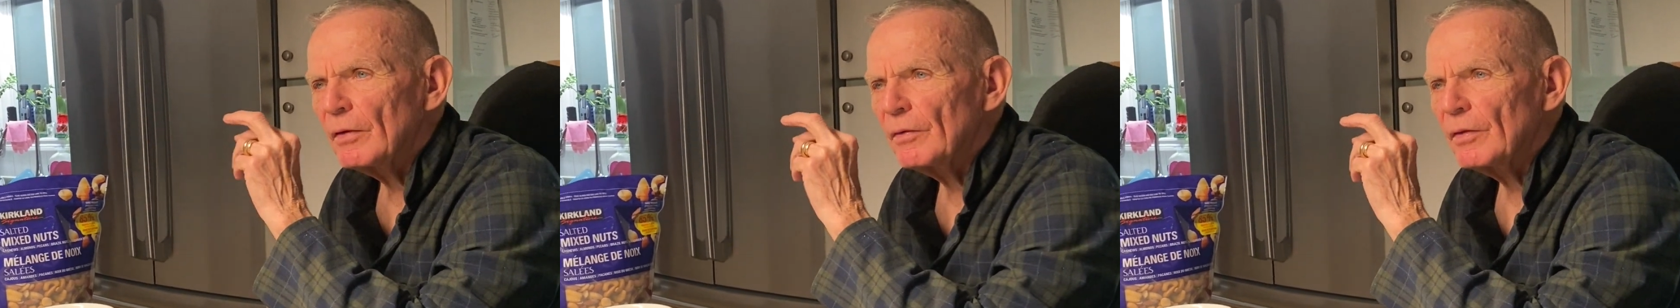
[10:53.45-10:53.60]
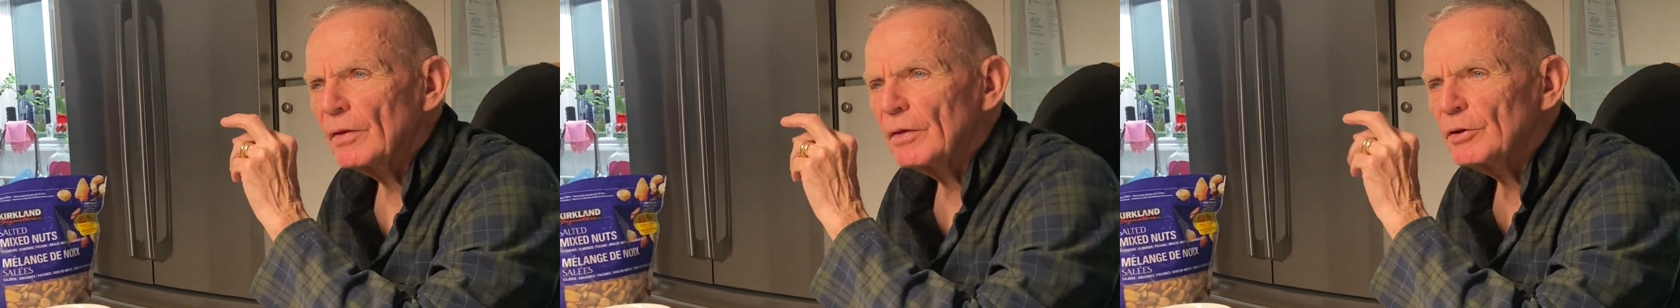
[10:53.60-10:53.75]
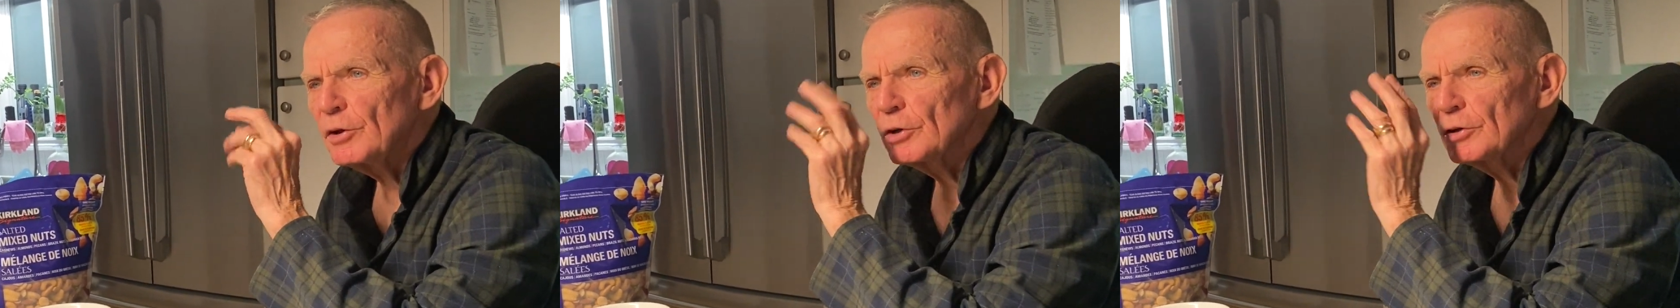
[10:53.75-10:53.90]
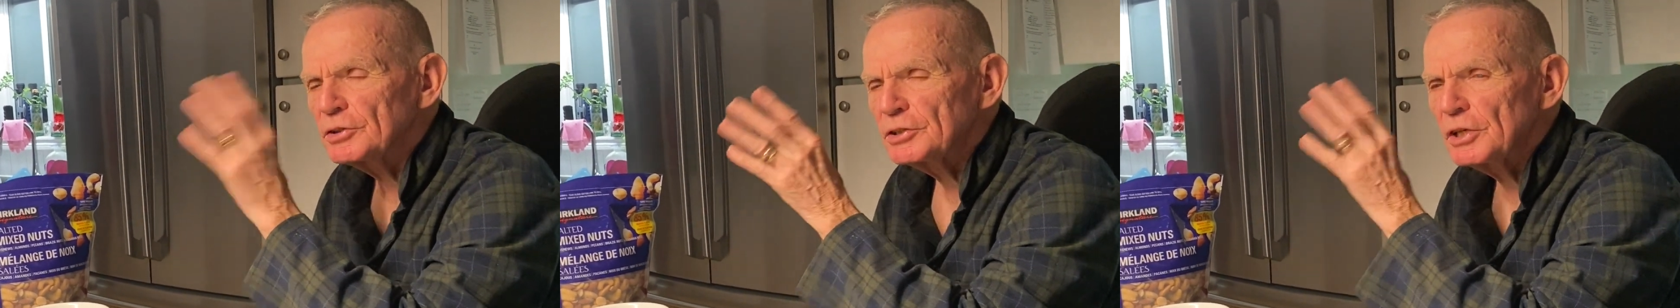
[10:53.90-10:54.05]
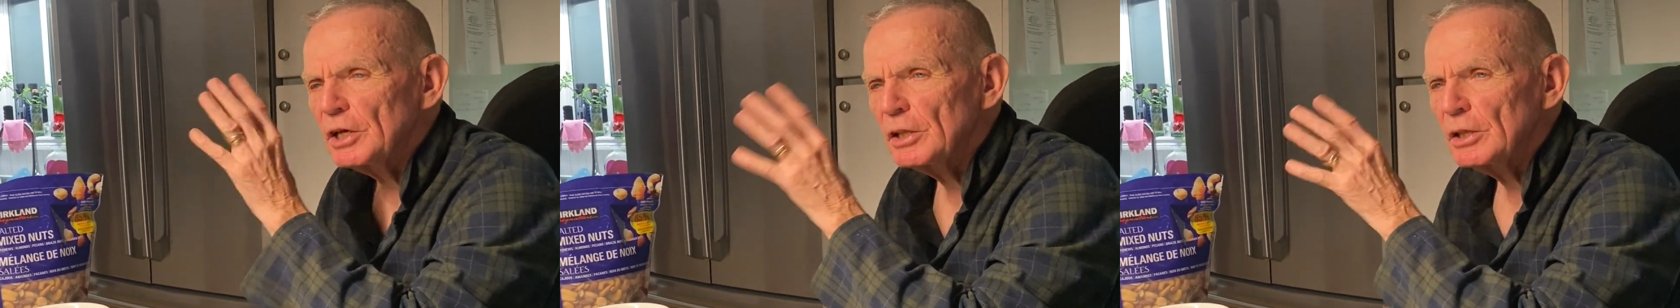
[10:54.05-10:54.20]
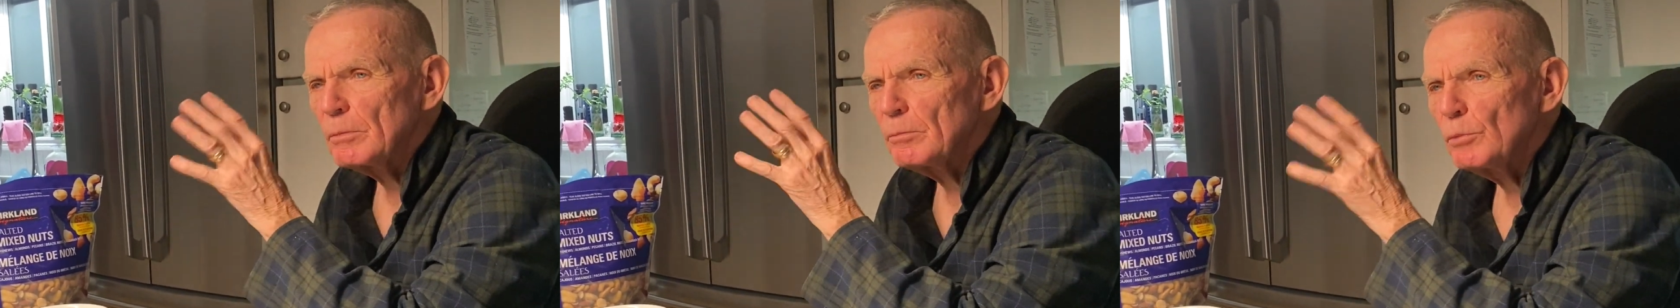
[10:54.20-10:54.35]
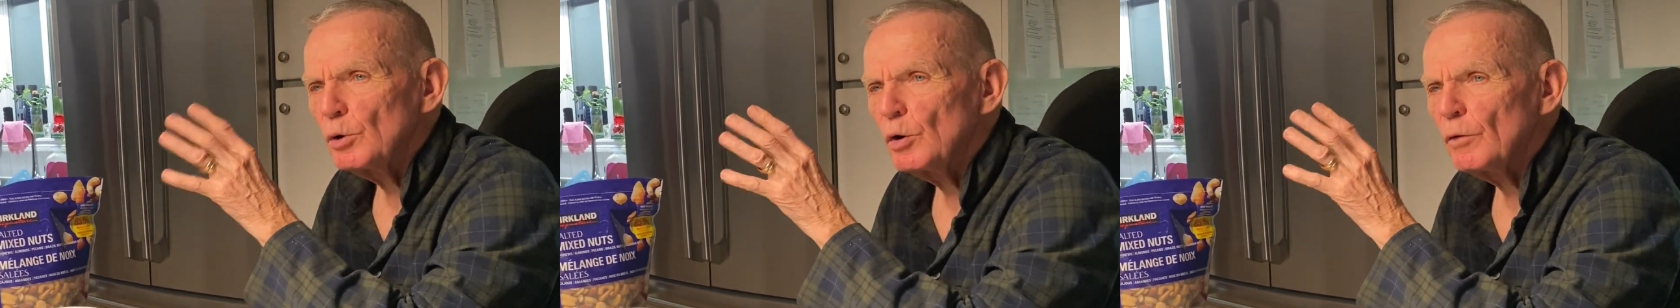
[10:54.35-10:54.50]
you'll see
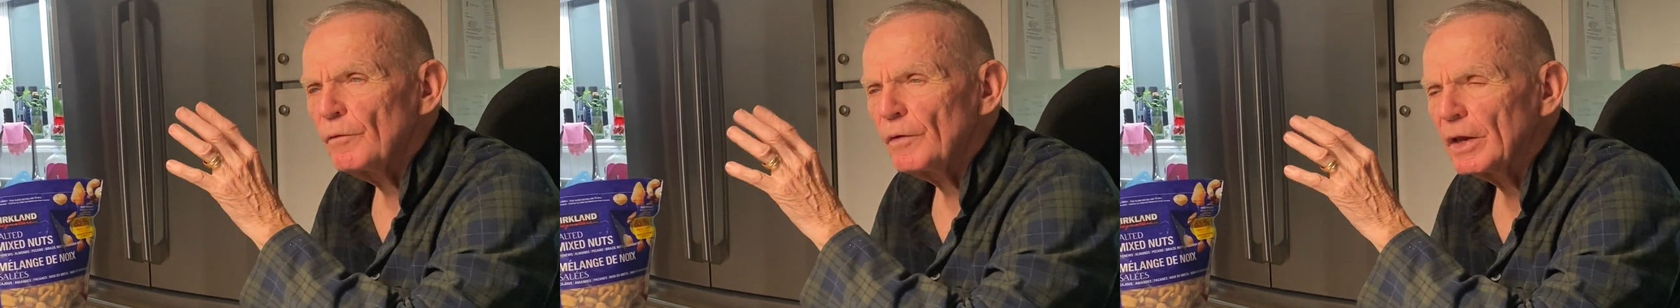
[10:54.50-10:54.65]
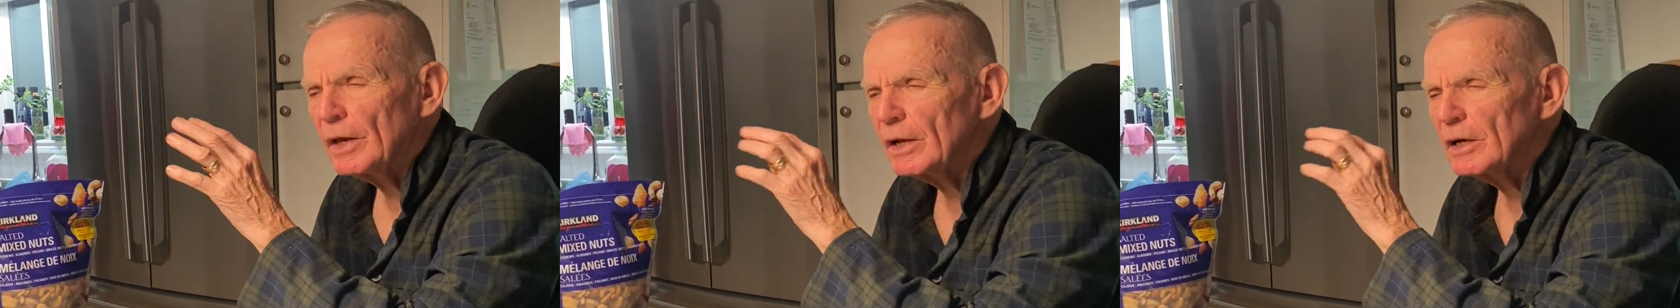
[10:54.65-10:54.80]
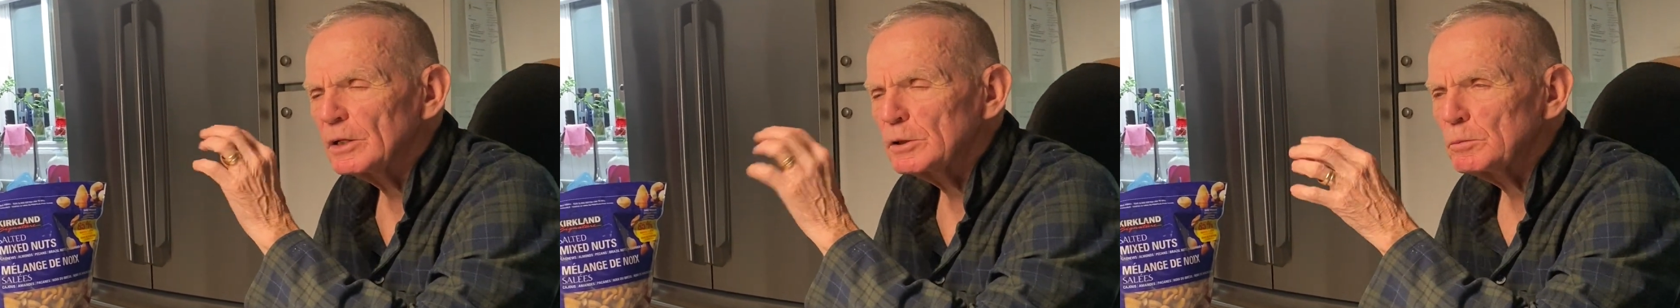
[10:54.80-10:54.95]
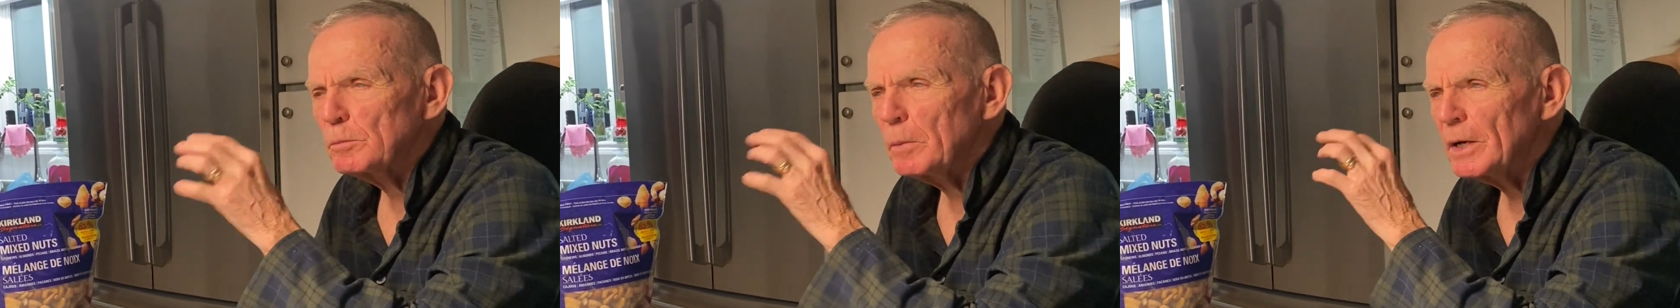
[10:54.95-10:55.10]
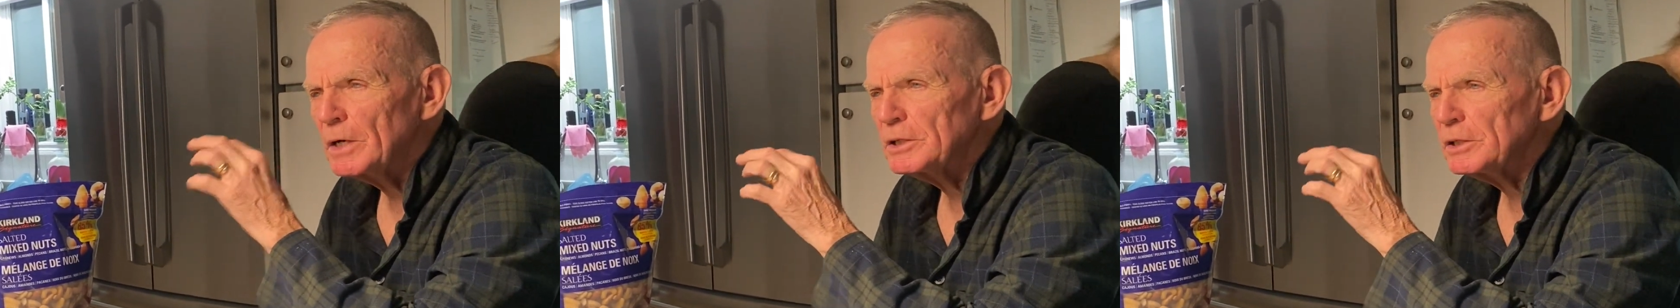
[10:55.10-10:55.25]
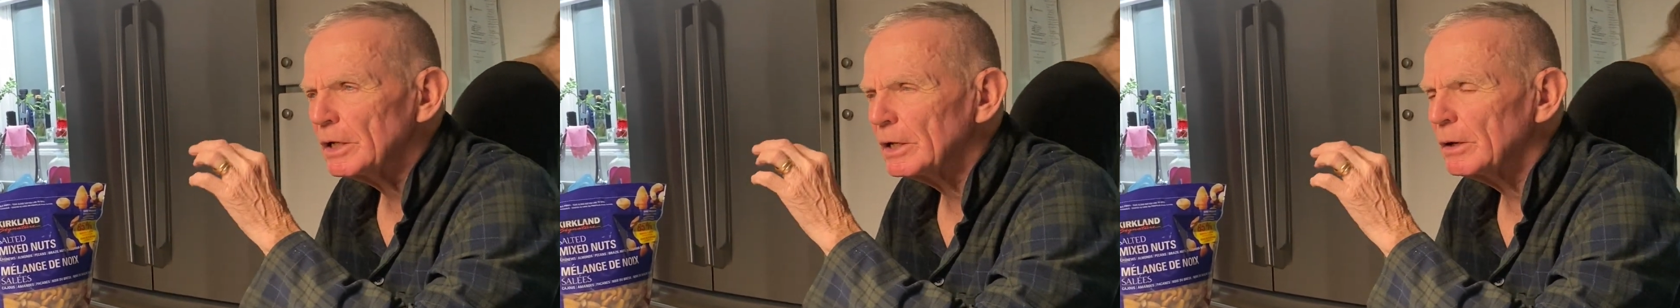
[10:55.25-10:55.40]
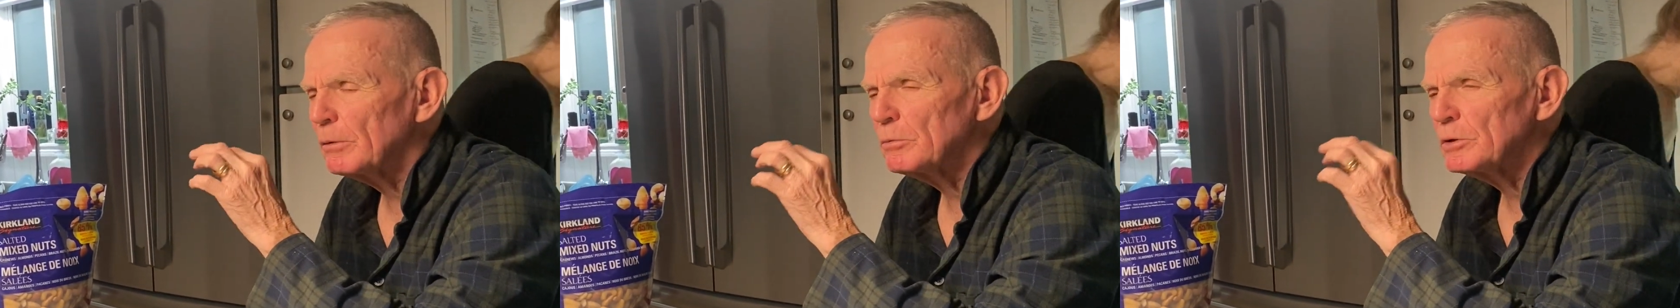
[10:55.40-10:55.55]
the movie, and
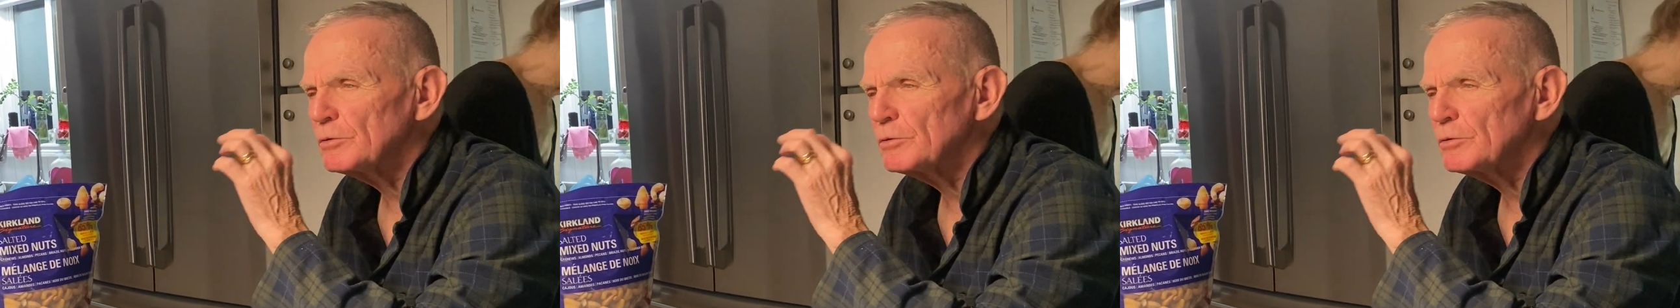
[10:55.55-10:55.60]
especially it was